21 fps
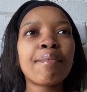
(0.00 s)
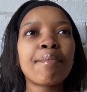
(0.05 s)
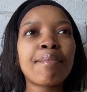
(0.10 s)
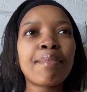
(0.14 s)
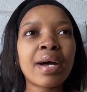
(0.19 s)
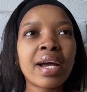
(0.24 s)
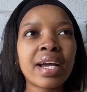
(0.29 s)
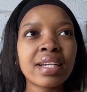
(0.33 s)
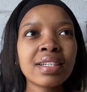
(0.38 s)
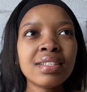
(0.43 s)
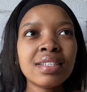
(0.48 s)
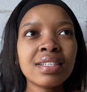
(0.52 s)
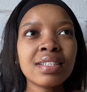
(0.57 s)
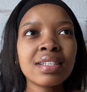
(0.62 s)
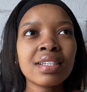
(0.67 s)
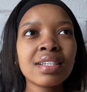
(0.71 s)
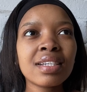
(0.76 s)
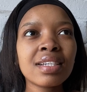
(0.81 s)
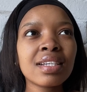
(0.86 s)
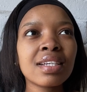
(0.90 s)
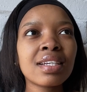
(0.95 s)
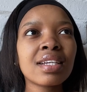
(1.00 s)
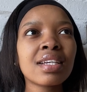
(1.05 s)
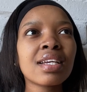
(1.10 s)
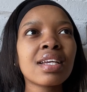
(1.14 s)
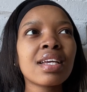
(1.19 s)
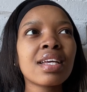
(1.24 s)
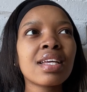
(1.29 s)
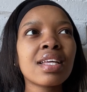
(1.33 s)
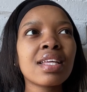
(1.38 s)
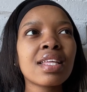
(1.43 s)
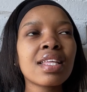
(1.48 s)
But
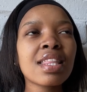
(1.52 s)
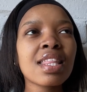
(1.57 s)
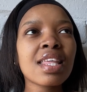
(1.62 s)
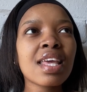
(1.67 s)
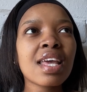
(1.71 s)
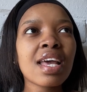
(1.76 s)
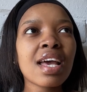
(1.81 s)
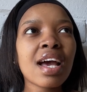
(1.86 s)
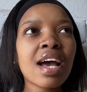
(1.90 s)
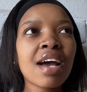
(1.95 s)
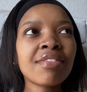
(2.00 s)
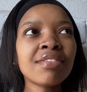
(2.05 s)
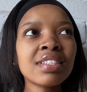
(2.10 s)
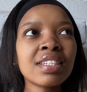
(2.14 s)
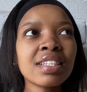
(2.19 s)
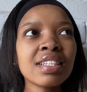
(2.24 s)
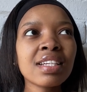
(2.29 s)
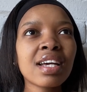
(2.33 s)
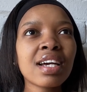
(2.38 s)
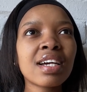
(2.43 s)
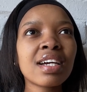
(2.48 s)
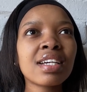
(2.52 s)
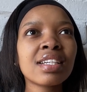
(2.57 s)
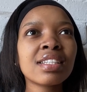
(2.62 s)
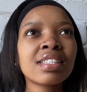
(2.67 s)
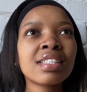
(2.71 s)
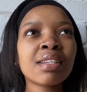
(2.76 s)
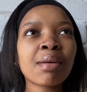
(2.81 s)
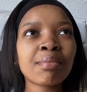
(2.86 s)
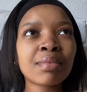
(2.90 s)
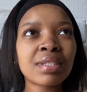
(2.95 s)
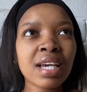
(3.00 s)
after
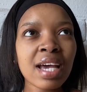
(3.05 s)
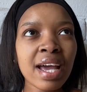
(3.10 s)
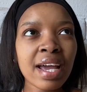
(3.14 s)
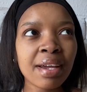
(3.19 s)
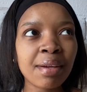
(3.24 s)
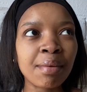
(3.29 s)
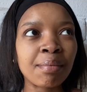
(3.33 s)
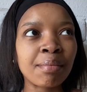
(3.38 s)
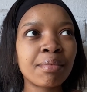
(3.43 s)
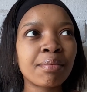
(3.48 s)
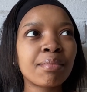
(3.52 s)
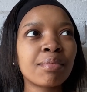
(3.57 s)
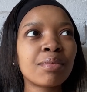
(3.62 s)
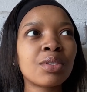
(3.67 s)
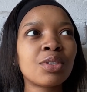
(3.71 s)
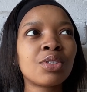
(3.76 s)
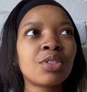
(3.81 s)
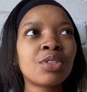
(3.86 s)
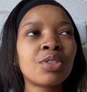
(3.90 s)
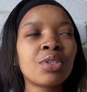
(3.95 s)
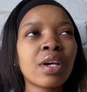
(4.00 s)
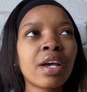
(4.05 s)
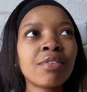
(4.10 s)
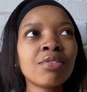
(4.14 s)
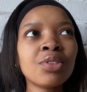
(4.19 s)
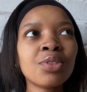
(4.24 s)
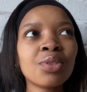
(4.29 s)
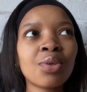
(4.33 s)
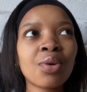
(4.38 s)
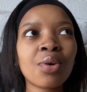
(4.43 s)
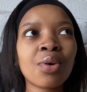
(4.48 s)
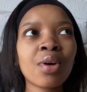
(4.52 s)
some time, to have
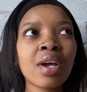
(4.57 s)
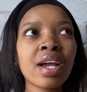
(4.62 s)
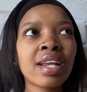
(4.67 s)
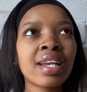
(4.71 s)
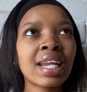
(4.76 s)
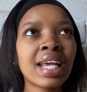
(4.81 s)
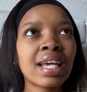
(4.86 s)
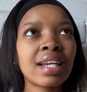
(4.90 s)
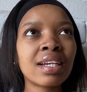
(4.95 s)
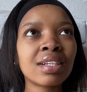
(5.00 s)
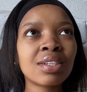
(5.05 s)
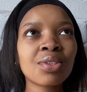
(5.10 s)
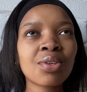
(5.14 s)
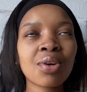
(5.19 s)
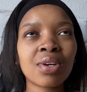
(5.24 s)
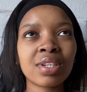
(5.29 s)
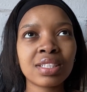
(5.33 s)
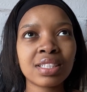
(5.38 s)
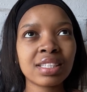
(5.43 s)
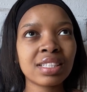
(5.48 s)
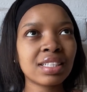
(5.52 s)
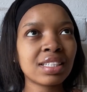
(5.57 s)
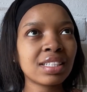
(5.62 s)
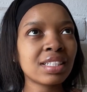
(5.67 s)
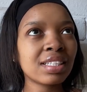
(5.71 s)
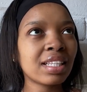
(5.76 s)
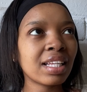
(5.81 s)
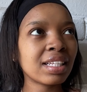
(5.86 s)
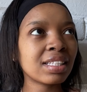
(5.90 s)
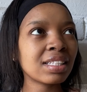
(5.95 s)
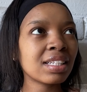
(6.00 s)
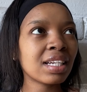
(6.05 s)
to go and edit content
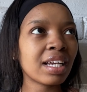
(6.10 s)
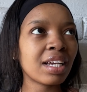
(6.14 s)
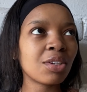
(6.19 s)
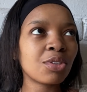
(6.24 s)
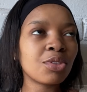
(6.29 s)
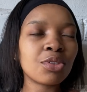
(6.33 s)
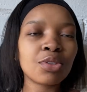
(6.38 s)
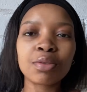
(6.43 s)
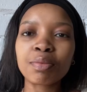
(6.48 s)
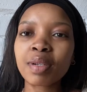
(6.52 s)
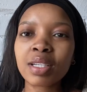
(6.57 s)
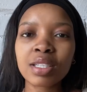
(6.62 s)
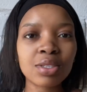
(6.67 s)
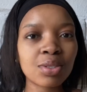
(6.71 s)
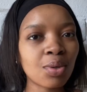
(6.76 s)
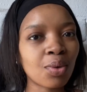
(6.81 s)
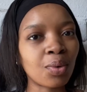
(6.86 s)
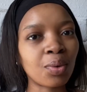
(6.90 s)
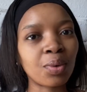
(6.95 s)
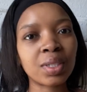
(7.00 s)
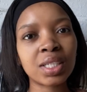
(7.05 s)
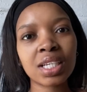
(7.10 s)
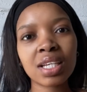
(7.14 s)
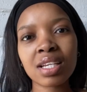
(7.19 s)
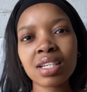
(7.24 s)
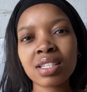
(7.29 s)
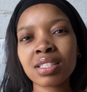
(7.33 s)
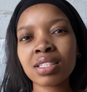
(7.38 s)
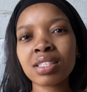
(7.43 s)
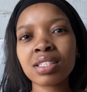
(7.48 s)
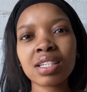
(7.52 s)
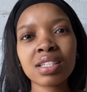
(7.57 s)
that's like 2 months old,
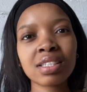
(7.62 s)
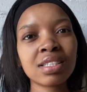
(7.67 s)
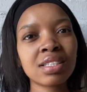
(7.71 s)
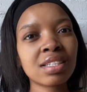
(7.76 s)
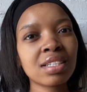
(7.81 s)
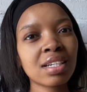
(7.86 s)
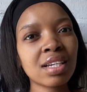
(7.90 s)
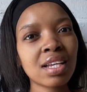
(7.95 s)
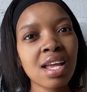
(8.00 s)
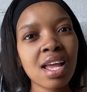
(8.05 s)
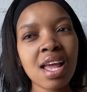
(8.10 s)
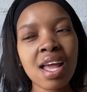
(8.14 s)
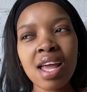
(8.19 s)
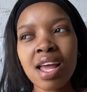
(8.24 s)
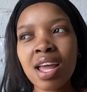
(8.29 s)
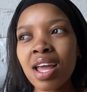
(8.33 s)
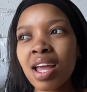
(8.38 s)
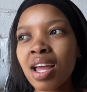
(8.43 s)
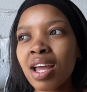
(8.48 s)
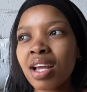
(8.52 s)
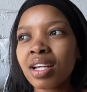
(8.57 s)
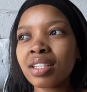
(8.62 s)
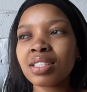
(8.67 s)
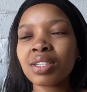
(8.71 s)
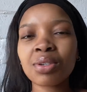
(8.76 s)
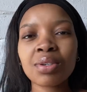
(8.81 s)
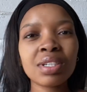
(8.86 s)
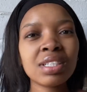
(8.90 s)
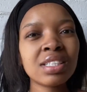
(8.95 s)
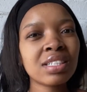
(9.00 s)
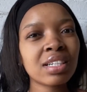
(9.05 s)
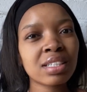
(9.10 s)
it's a
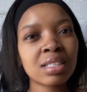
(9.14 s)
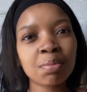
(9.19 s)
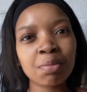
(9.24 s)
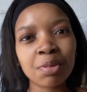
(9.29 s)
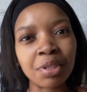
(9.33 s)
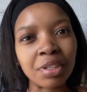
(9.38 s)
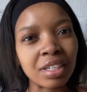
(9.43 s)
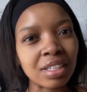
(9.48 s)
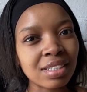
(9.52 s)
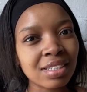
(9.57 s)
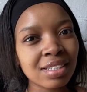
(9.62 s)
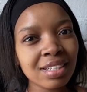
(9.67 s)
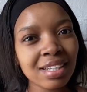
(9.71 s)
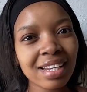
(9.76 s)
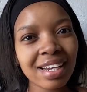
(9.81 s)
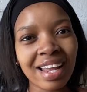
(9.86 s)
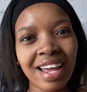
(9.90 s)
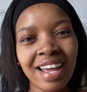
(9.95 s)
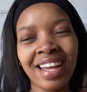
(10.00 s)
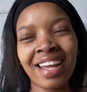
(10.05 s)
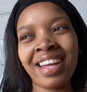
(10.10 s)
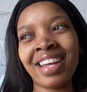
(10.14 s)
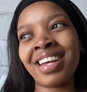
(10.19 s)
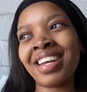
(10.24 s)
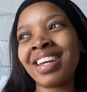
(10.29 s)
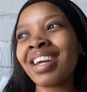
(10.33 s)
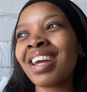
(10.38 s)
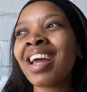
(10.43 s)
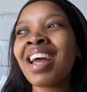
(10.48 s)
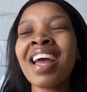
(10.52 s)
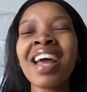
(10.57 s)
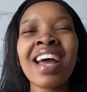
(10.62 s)
cringy experience.
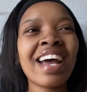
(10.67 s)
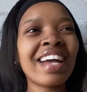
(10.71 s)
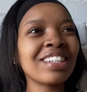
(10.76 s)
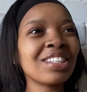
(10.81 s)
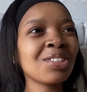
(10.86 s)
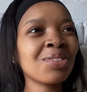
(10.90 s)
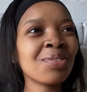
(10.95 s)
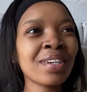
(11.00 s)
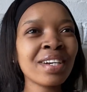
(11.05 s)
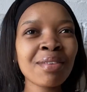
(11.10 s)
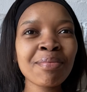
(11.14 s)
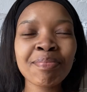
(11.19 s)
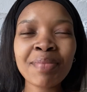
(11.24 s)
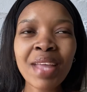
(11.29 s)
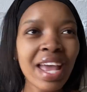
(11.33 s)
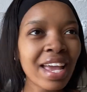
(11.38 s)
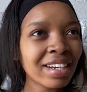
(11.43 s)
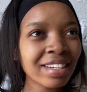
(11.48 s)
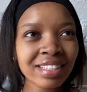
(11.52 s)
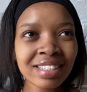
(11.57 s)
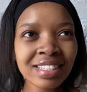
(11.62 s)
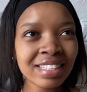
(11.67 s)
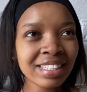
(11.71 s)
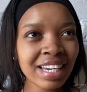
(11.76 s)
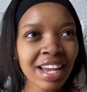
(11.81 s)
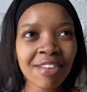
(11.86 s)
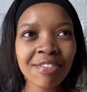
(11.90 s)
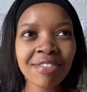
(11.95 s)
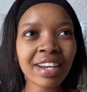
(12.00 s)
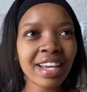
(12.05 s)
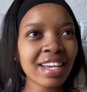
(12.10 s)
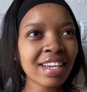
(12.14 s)
Like, I just want to edit
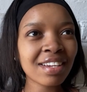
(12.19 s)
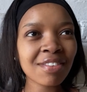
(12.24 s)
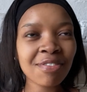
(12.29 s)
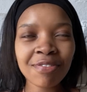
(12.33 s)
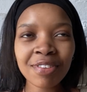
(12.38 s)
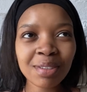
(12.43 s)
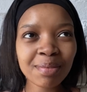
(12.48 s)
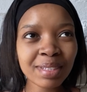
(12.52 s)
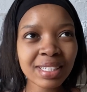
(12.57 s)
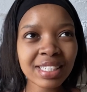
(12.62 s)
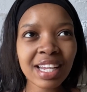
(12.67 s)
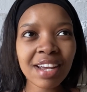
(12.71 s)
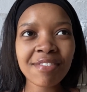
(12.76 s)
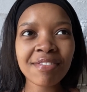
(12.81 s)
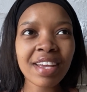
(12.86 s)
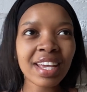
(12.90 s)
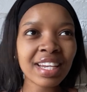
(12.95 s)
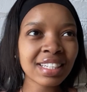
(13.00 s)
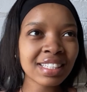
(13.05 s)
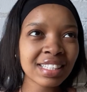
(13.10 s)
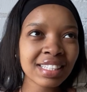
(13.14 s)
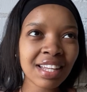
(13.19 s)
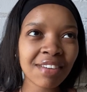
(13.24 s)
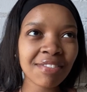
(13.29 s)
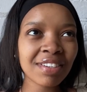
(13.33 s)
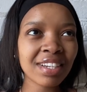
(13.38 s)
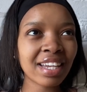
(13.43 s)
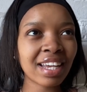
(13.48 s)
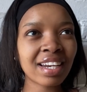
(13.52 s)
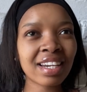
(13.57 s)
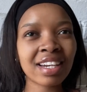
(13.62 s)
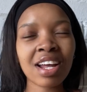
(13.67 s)
stuff, like film stuff, edit stuff
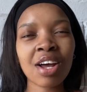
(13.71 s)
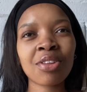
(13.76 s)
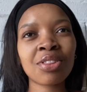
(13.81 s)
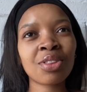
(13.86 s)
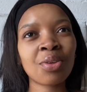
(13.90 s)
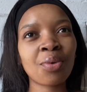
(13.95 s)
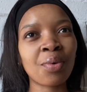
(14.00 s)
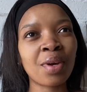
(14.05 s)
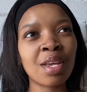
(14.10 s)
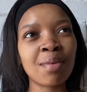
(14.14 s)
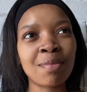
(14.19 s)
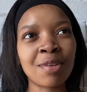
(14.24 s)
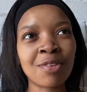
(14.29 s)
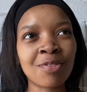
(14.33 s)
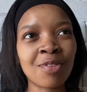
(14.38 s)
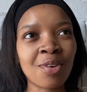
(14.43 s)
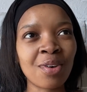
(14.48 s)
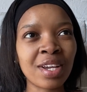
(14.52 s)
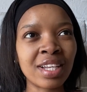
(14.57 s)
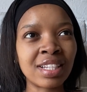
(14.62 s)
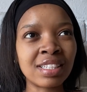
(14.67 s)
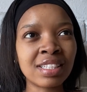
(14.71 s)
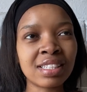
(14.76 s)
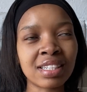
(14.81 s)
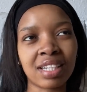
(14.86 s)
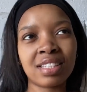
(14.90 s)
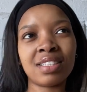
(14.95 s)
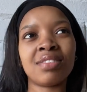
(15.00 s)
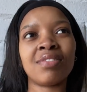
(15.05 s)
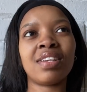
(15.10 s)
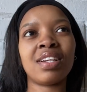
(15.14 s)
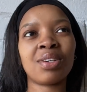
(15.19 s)
and get it out the way before it
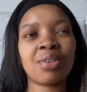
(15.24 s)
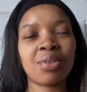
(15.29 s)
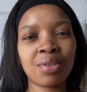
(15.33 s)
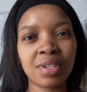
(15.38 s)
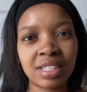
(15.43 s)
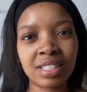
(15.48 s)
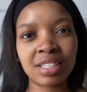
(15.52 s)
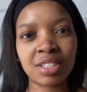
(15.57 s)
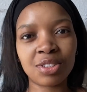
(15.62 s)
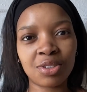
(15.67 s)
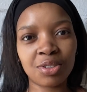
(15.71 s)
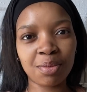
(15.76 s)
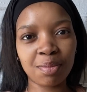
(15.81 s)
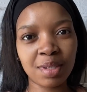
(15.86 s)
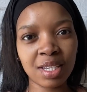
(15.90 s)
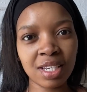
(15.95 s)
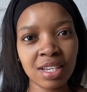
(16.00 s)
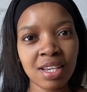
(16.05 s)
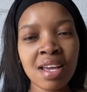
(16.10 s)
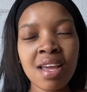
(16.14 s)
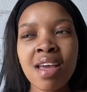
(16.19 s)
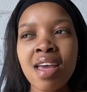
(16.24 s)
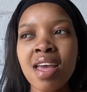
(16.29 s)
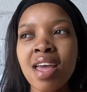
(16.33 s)
starts feeling cringy to me.